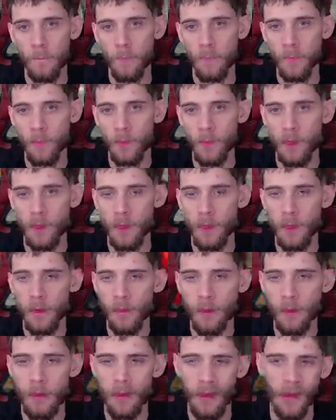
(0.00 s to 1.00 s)

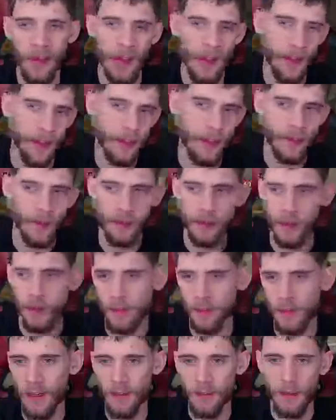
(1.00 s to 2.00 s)
339,
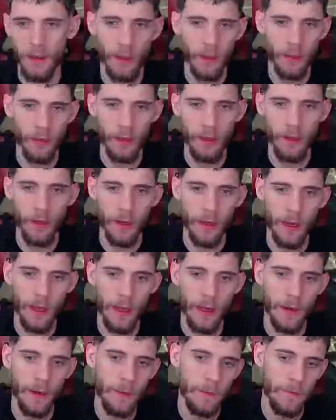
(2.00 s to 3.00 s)
270 to
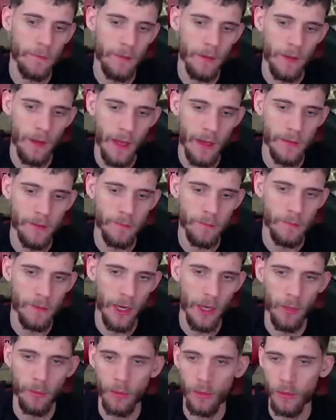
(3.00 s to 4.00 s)
339, not
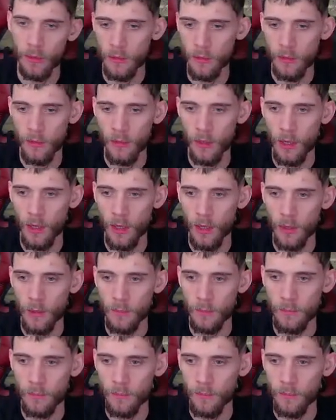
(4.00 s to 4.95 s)
terrible. I